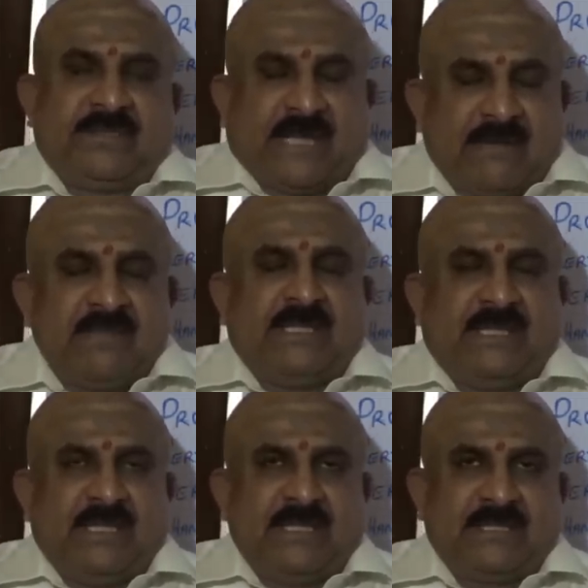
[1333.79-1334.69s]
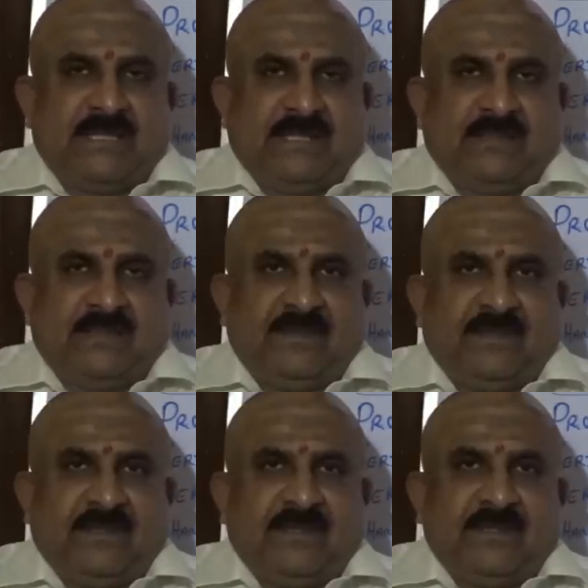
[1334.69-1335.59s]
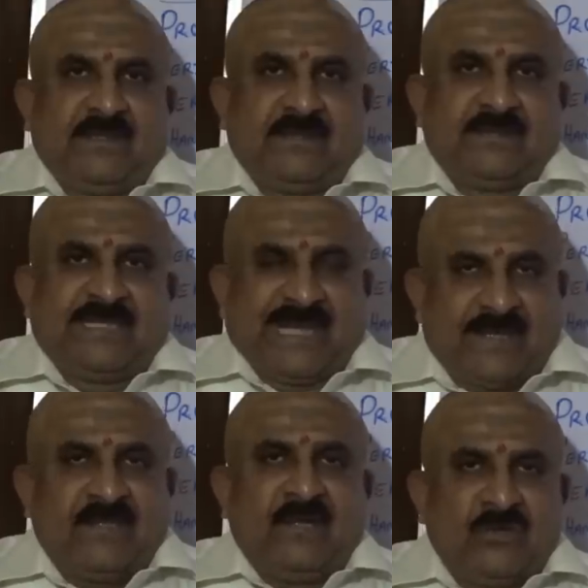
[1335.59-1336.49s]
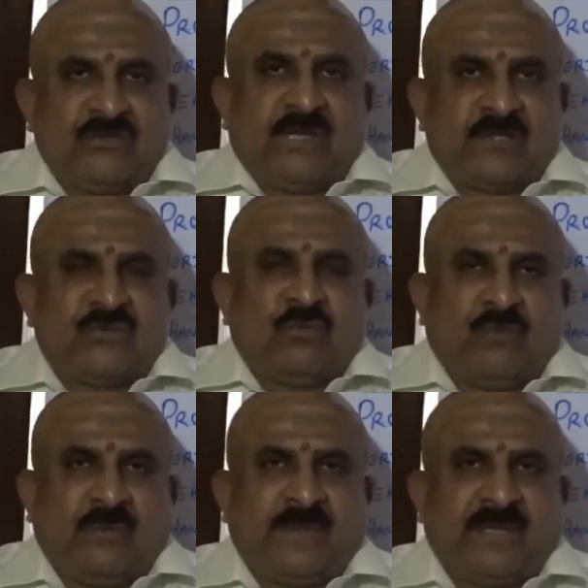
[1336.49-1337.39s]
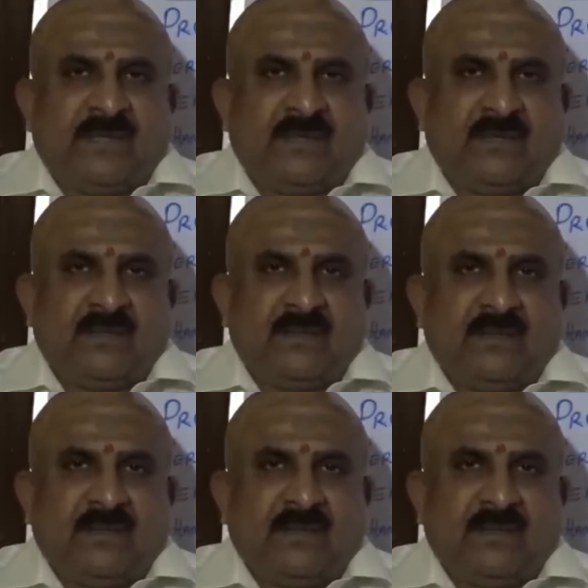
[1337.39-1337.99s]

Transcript: simultaneously, Saturn also has to cooperate.